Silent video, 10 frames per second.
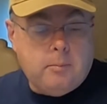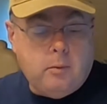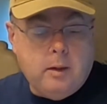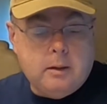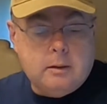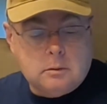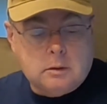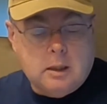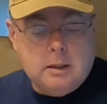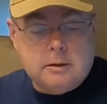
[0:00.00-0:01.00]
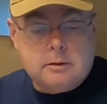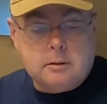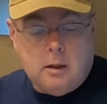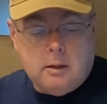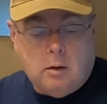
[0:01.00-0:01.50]
Point
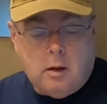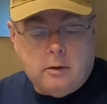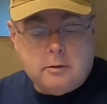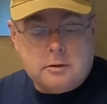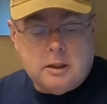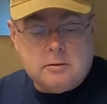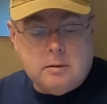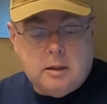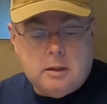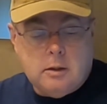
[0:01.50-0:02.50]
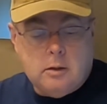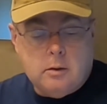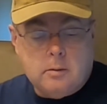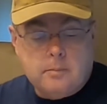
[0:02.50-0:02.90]
does, all those things we need to do,